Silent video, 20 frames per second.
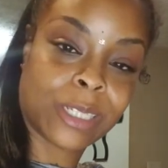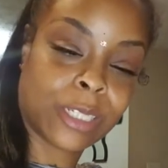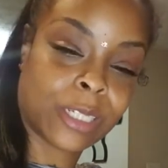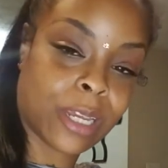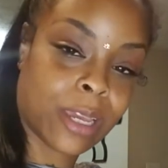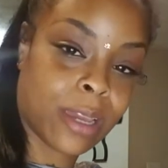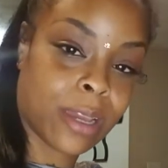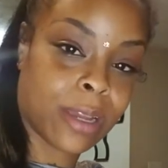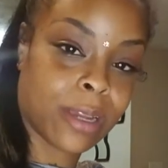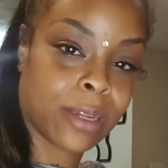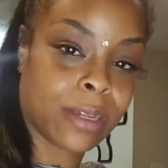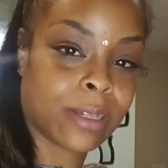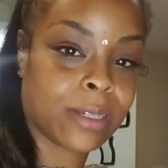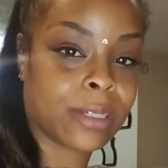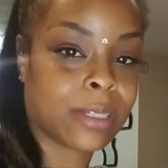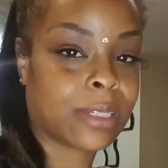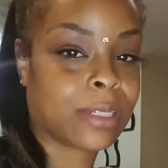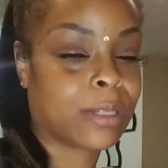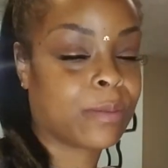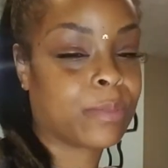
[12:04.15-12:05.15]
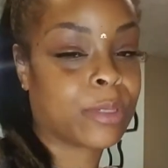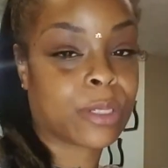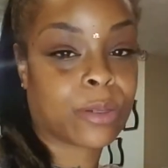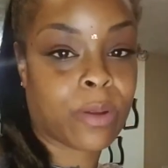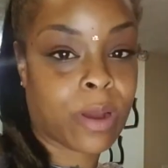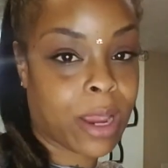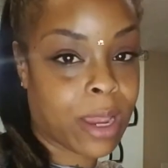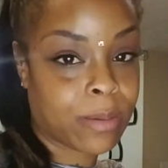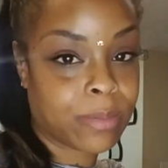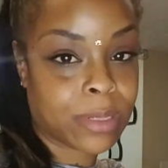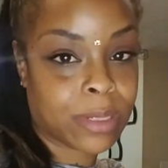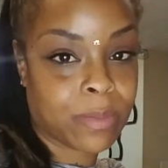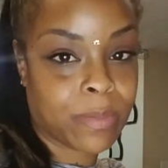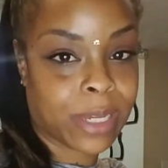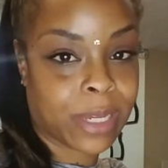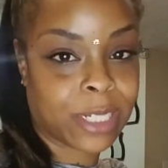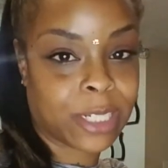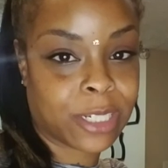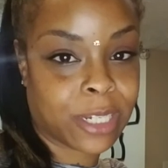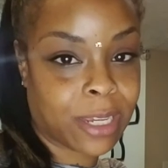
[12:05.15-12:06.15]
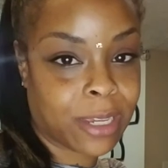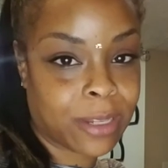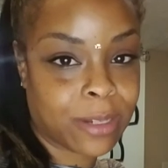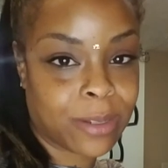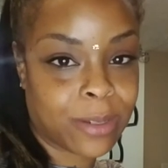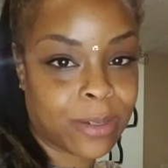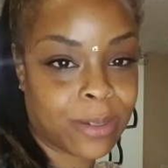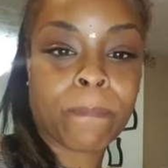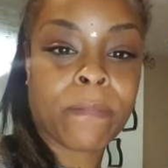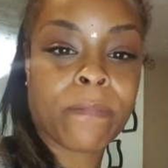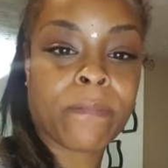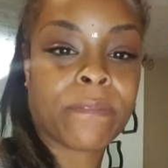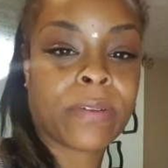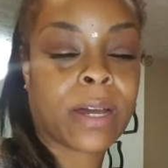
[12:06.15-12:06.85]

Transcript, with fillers: share, subscribe to my channel